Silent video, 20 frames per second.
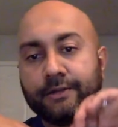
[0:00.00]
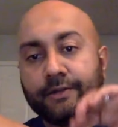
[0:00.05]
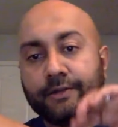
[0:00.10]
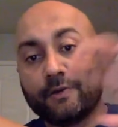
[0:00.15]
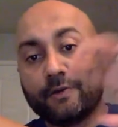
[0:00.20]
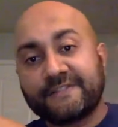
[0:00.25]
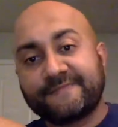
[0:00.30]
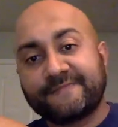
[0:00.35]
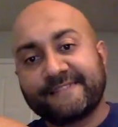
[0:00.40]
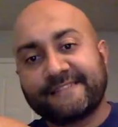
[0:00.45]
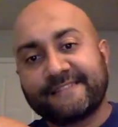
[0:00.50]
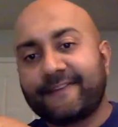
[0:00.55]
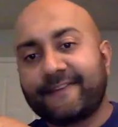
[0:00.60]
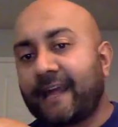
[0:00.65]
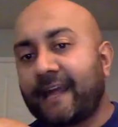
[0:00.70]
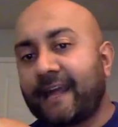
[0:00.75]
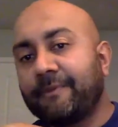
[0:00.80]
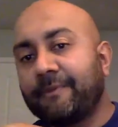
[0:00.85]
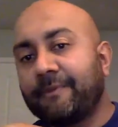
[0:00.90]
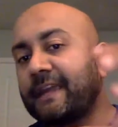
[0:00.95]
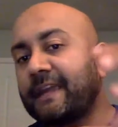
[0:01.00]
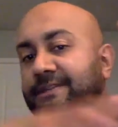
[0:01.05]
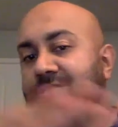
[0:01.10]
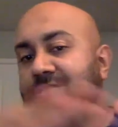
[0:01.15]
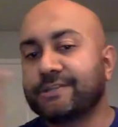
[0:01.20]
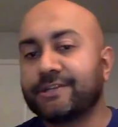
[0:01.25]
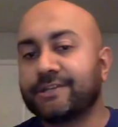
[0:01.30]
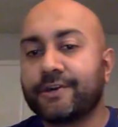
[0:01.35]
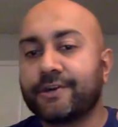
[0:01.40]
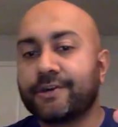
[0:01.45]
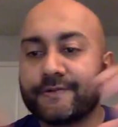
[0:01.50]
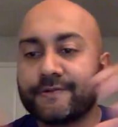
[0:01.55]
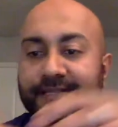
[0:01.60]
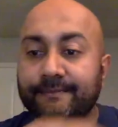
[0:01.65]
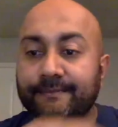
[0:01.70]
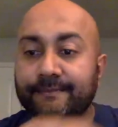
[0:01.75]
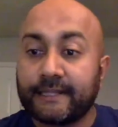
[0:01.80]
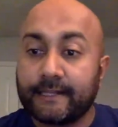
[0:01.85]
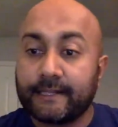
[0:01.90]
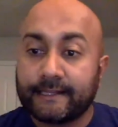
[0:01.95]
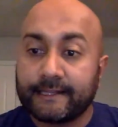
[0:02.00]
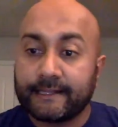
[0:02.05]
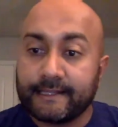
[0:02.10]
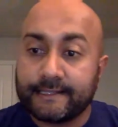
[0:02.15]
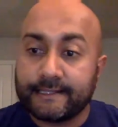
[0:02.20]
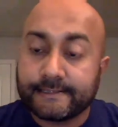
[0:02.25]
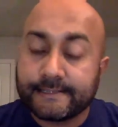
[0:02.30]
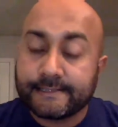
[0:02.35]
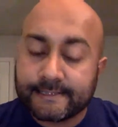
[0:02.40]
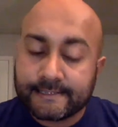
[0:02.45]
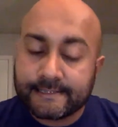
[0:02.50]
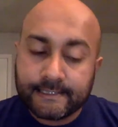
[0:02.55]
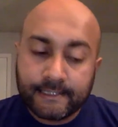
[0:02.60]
your specific application to do something like this?